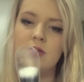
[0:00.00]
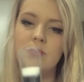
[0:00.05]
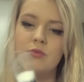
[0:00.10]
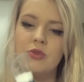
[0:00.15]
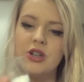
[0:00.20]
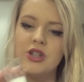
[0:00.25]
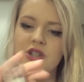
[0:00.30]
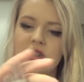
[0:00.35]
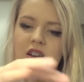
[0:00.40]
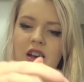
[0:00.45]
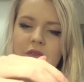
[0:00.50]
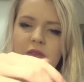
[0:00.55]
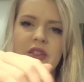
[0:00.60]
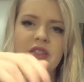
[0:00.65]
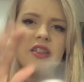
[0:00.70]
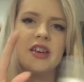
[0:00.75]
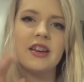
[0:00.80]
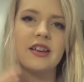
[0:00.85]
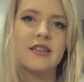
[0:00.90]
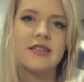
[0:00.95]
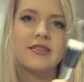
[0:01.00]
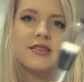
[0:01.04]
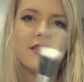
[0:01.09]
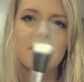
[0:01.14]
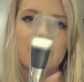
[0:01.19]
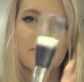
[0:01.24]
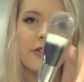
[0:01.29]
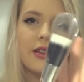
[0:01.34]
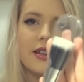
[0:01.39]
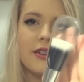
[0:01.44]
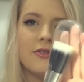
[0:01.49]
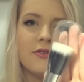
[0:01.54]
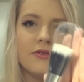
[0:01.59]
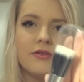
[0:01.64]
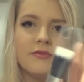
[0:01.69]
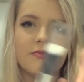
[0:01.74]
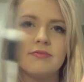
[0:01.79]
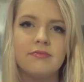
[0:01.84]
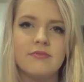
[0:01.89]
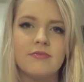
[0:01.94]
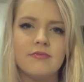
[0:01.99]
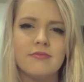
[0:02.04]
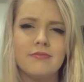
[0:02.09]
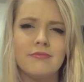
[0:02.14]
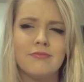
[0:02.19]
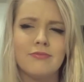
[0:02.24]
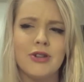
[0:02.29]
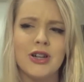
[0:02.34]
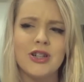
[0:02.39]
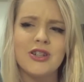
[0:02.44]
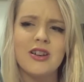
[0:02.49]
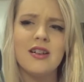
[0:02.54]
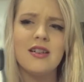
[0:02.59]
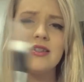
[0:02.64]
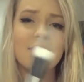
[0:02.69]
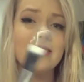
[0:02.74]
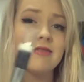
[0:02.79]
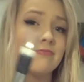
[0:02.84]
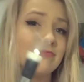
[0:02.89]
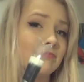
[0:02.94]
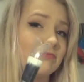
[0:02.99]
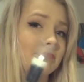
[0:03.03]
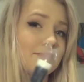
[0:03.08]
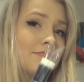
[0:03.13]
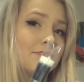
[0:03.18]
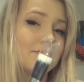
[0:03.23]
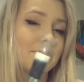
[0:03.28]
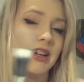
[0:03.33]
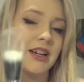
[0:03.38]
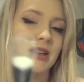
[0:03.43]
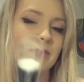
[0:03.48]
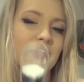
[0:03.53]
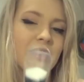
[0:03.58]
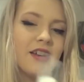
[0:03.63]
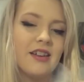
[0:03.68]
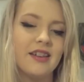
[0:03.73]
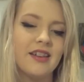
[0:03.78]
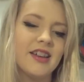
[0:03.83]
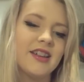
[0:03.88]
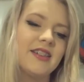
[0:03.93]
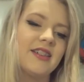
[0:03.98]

Brush cover things. I don't know what they're called. Brush guards? That could be it.